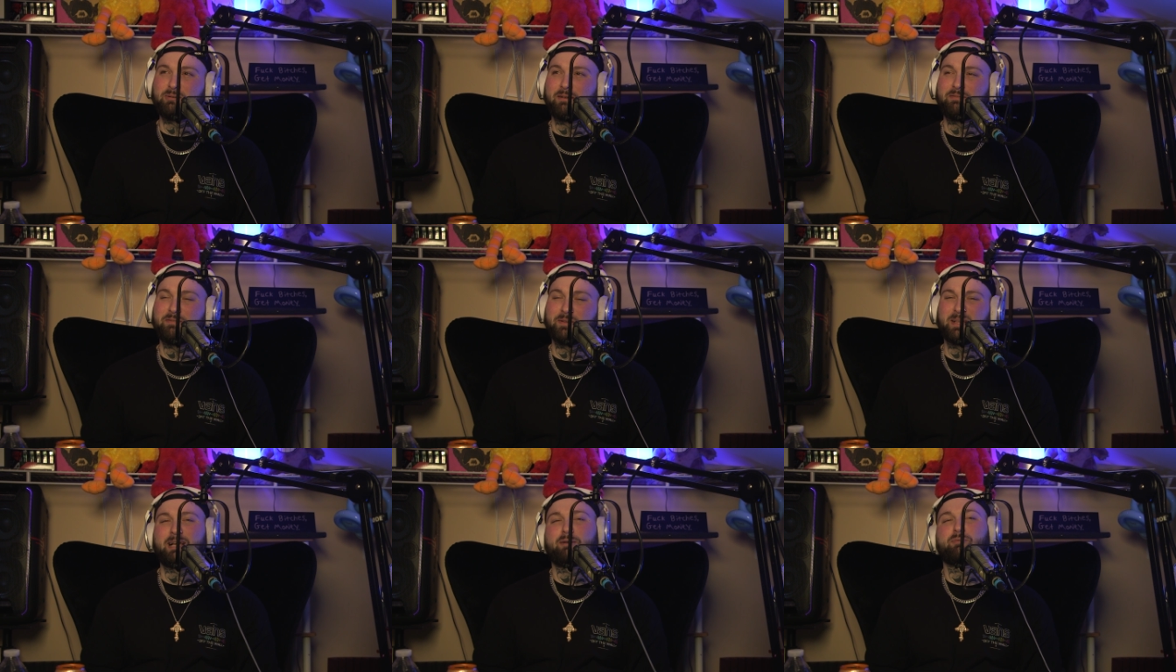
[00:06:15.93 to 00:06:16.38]
I
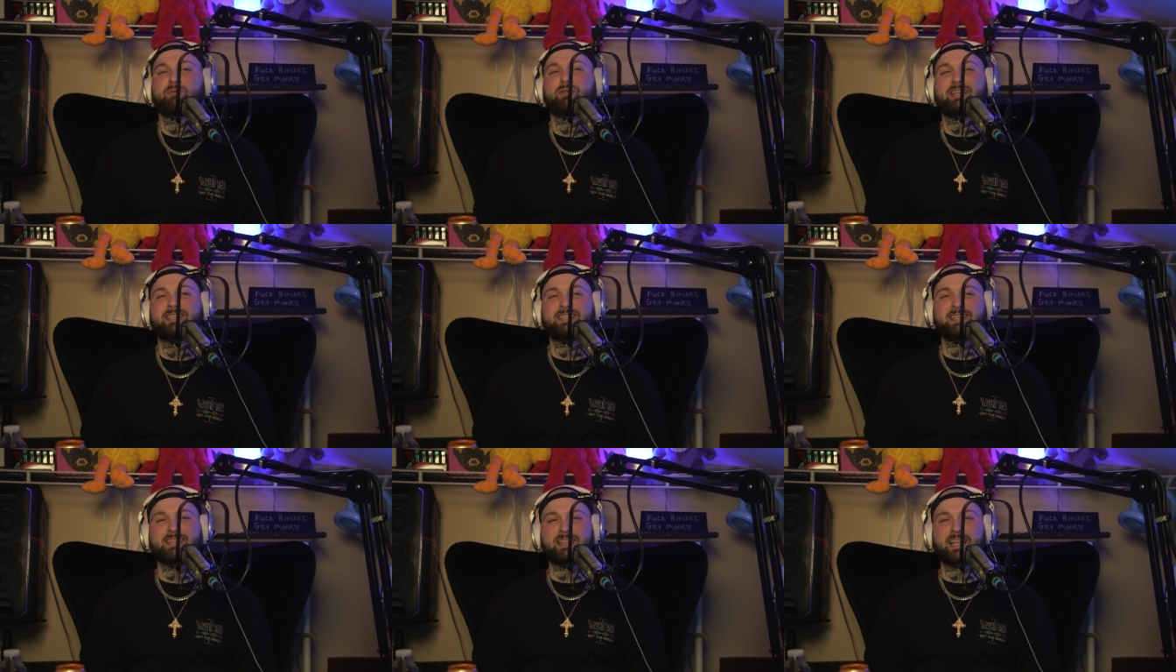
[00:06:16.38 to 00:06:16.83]
feel like I
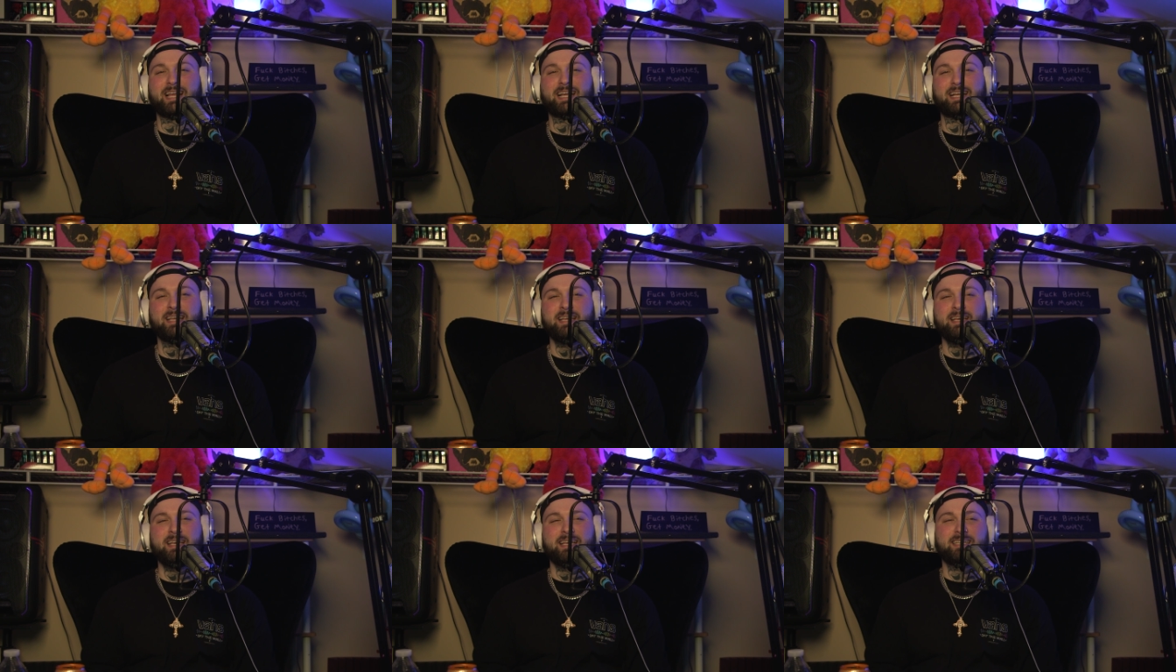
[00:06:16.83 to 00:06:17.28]
really didn't
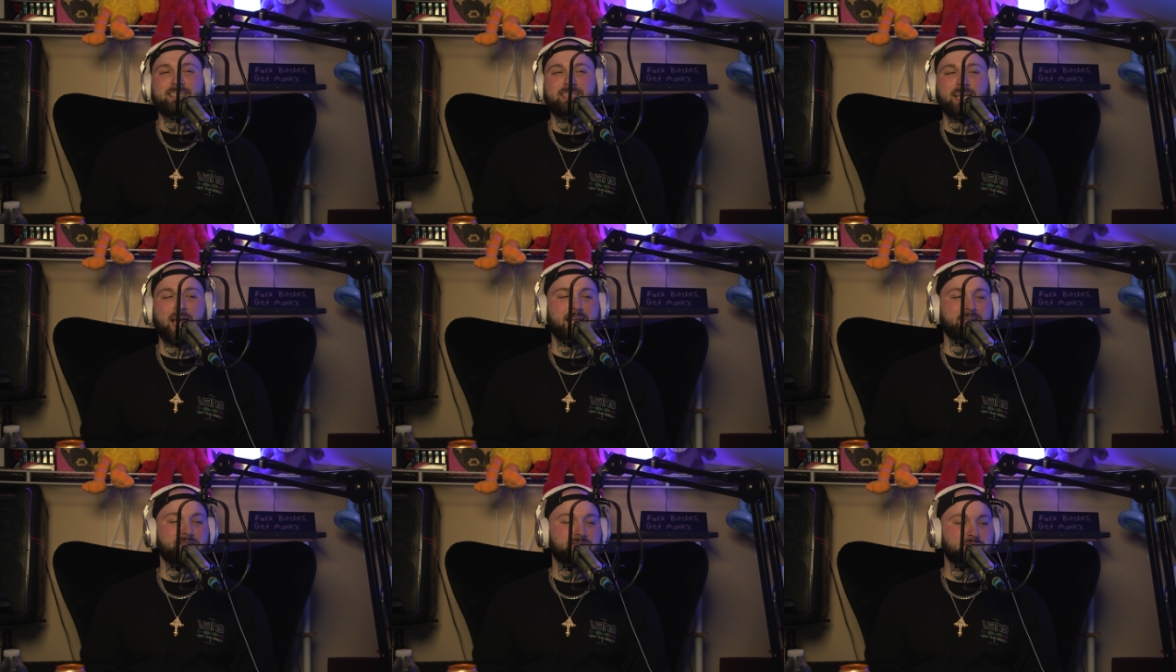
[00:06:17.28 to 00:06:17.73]
like
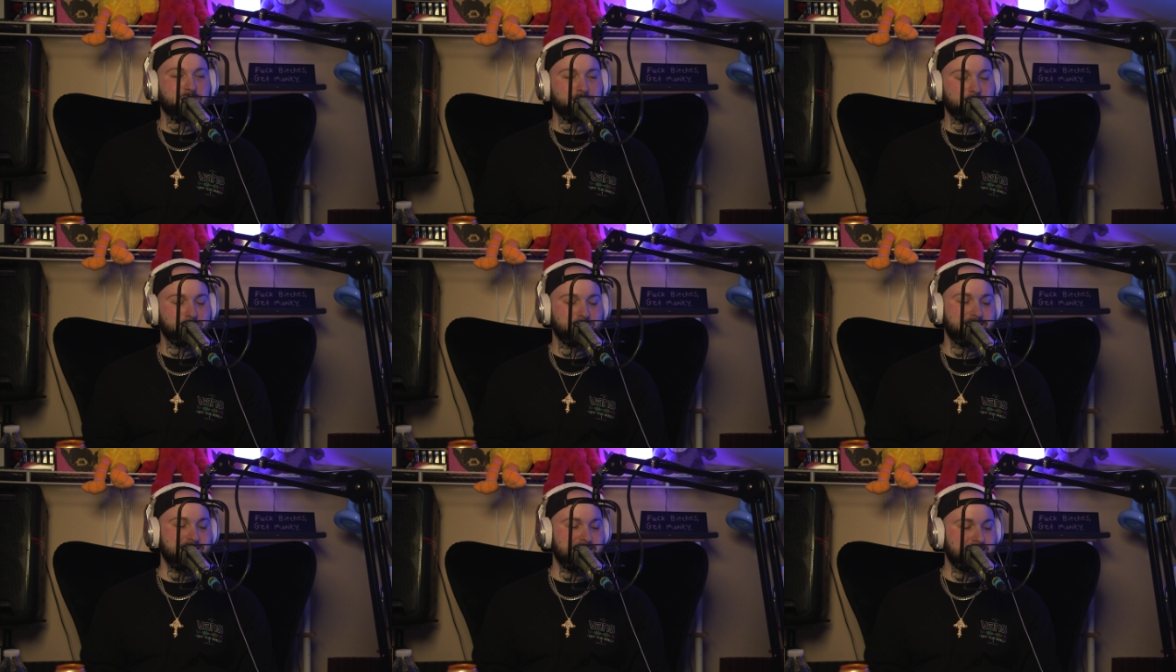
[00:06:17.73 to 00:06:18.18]
dive
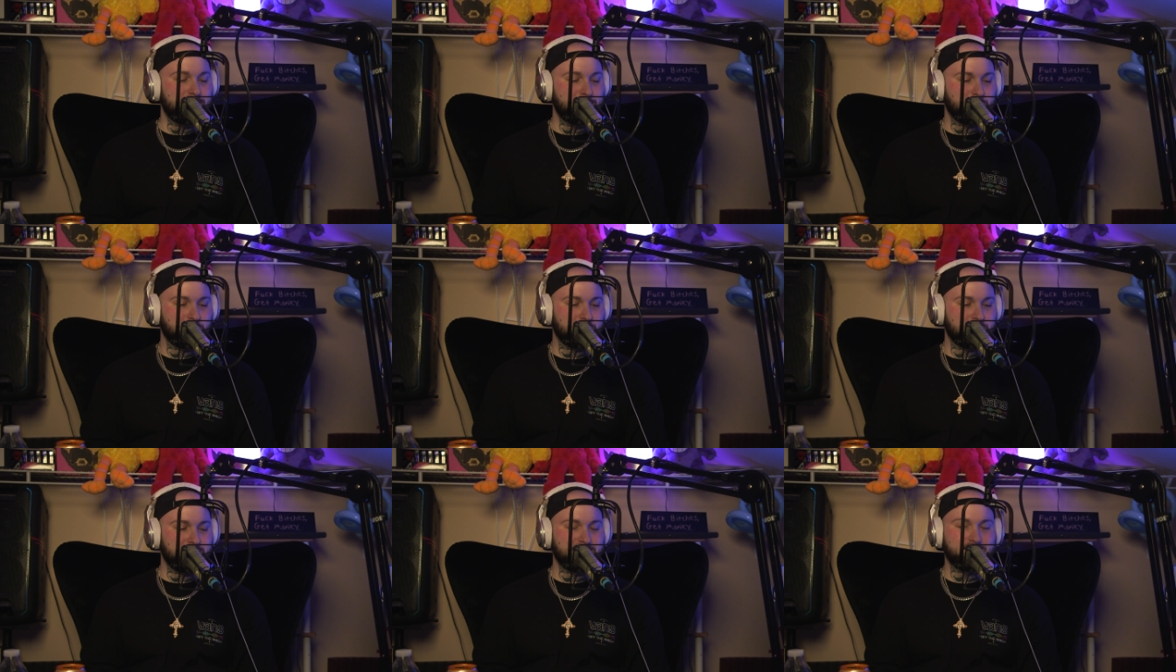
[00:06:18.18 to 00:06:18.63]
too deep
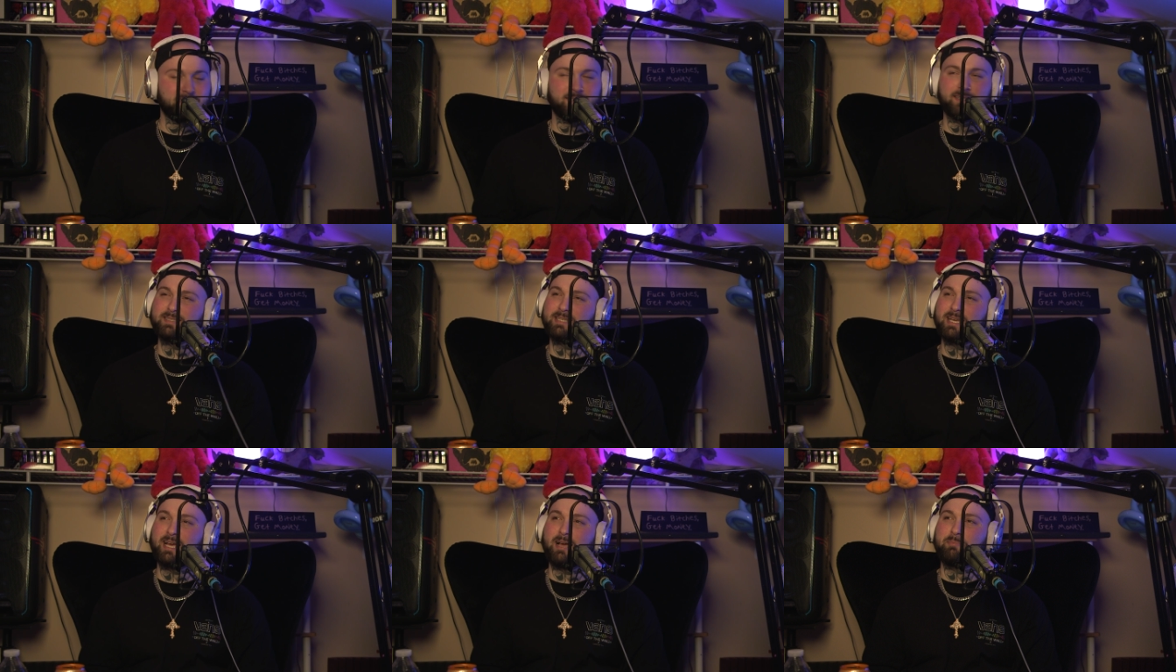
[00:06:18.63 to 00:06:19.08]
into the
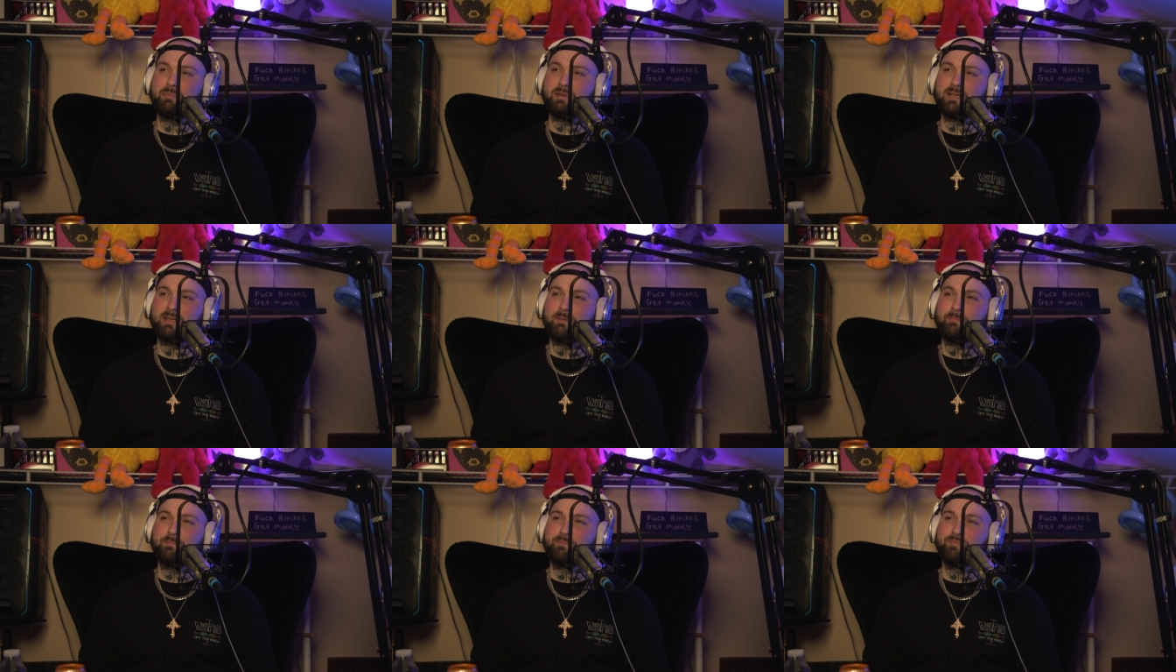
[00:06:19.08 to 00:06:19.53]

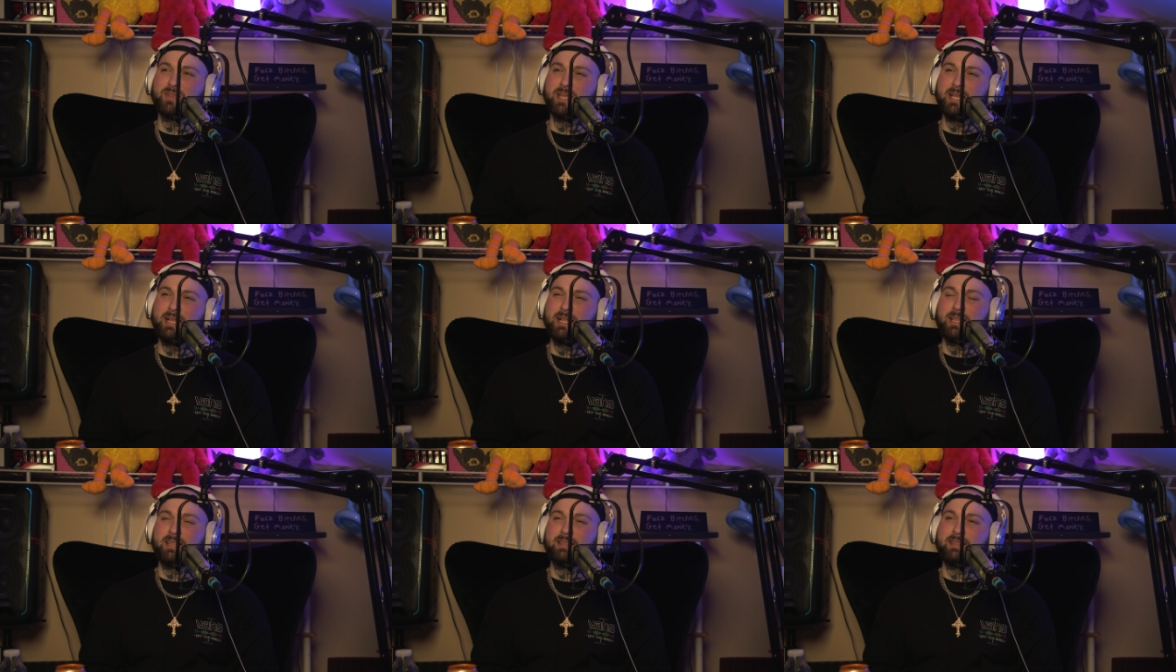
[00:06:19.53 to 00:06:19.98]
topic
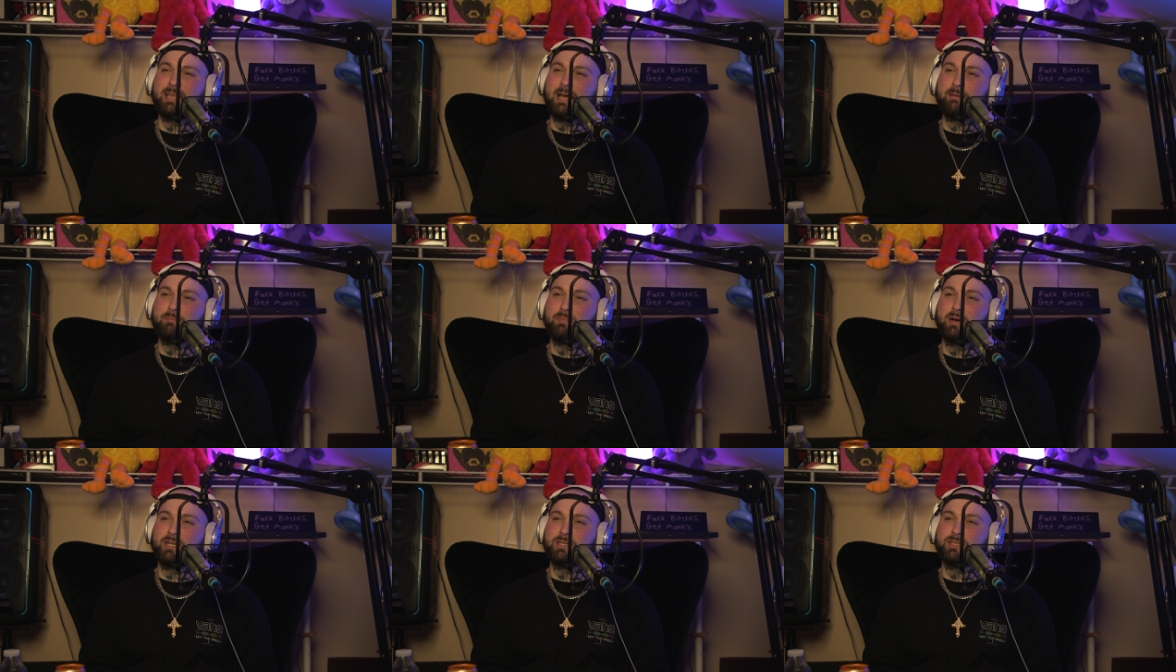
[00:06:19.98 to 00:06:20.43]

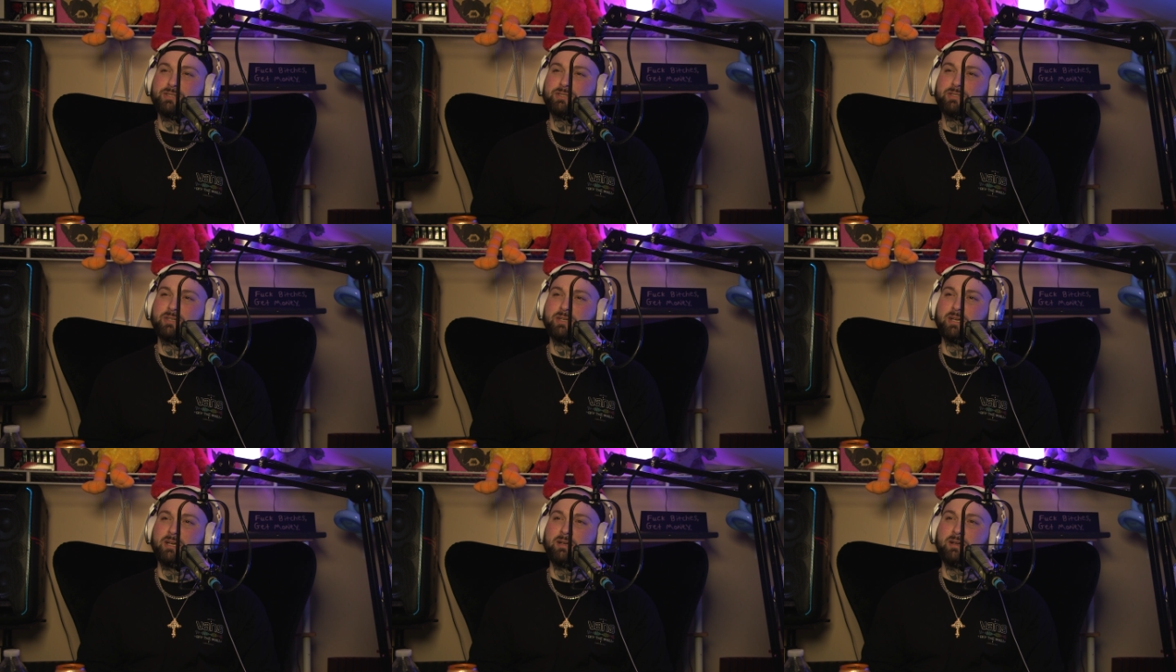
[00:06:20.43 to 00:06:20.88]
that much.